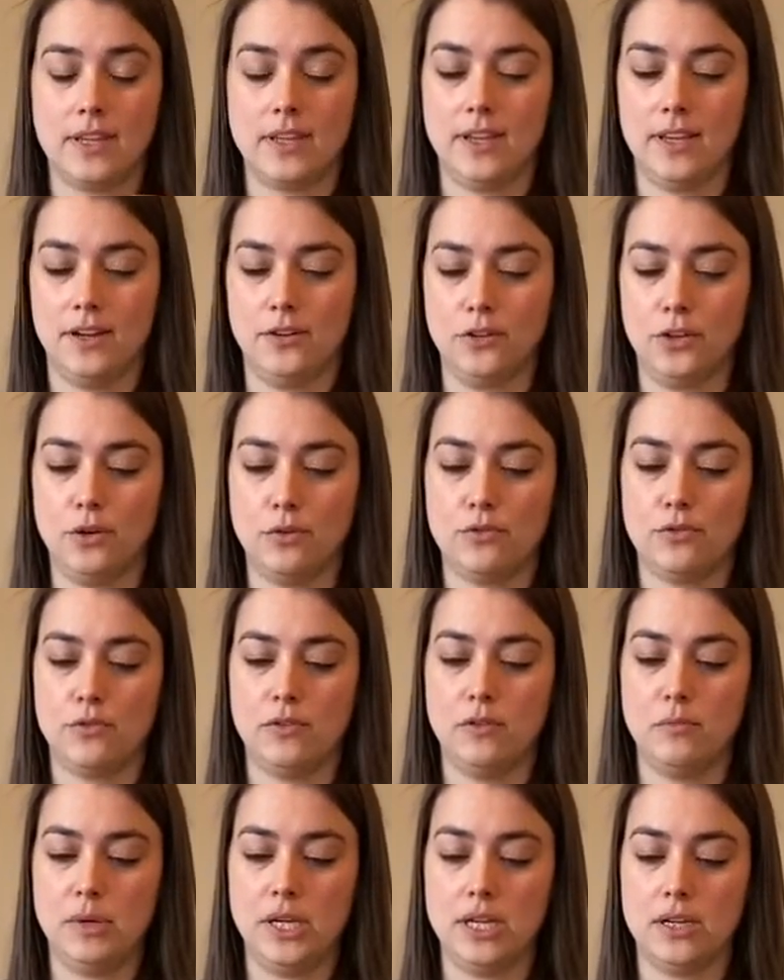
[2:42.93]
It'll go through the
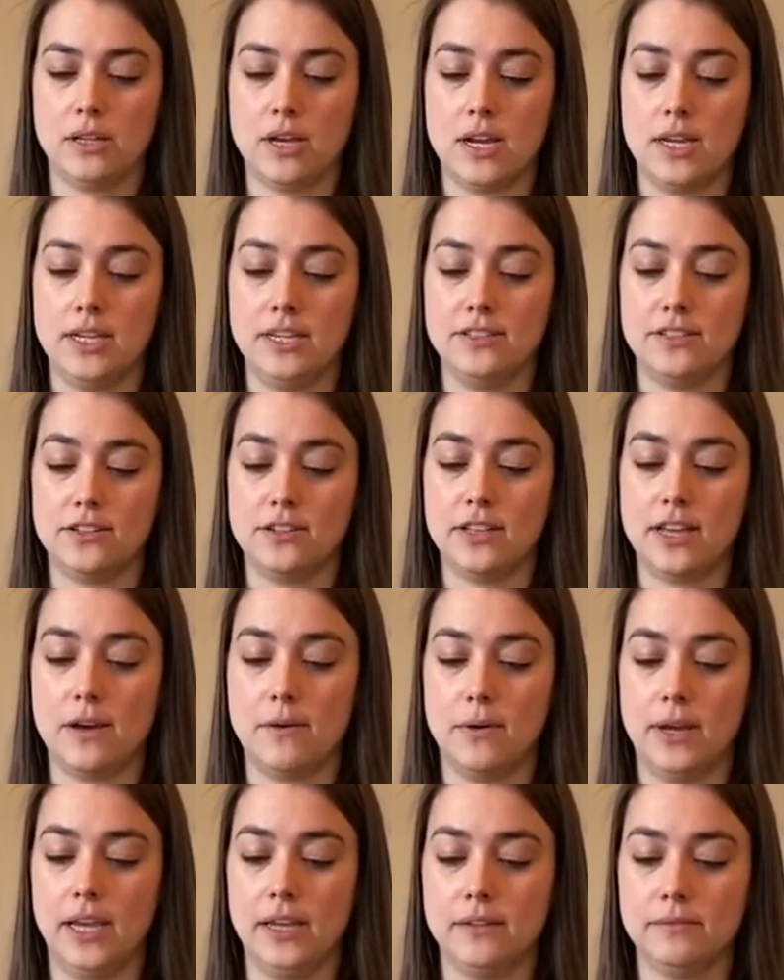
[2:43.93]
bead a lot easier that
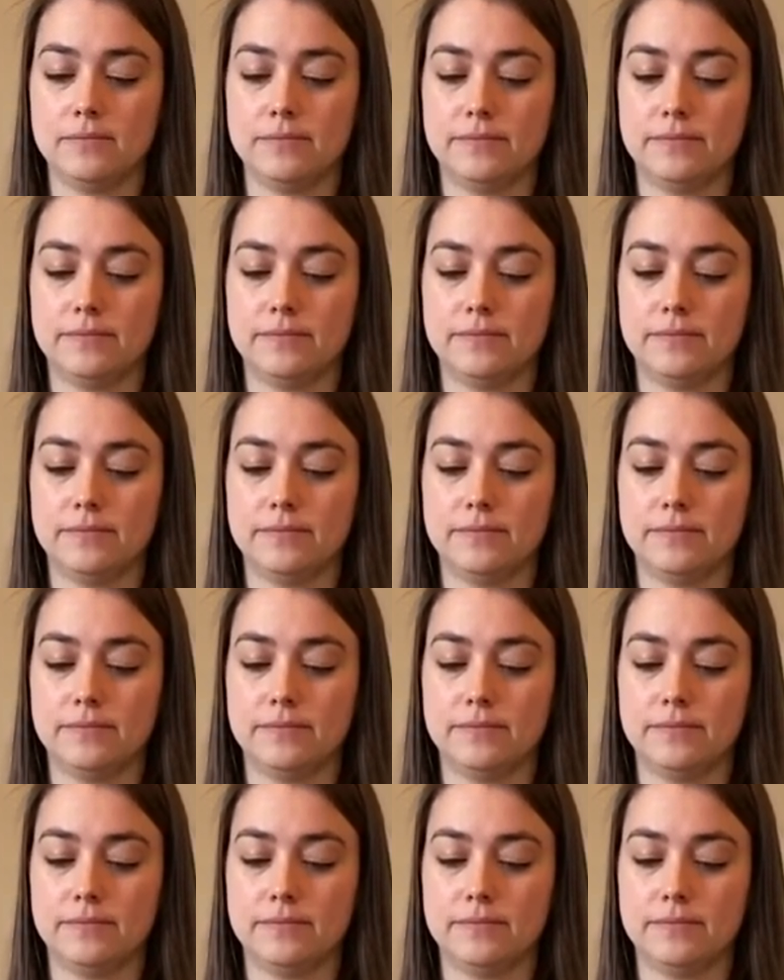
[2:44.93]
way.